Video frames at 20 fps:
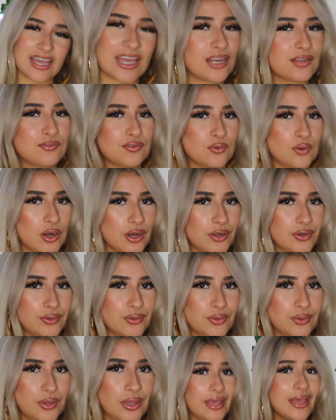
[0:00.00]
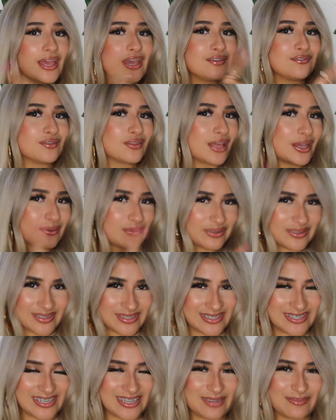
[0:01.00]
And if you are new, if you like what you
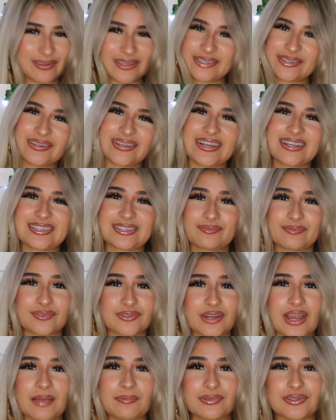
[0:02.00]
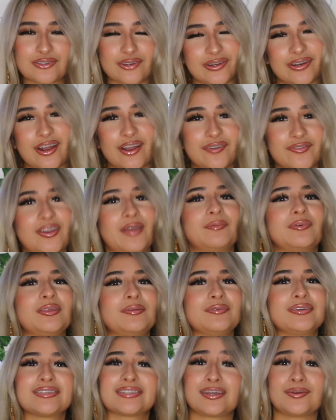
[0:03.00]
see, make sure you guys subscribe and join our
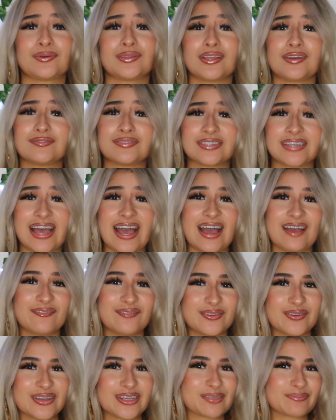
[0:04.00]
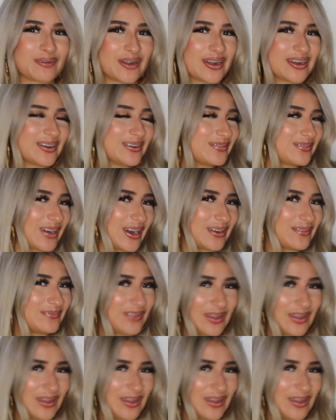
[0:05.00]
family, because I would love to have you as part of our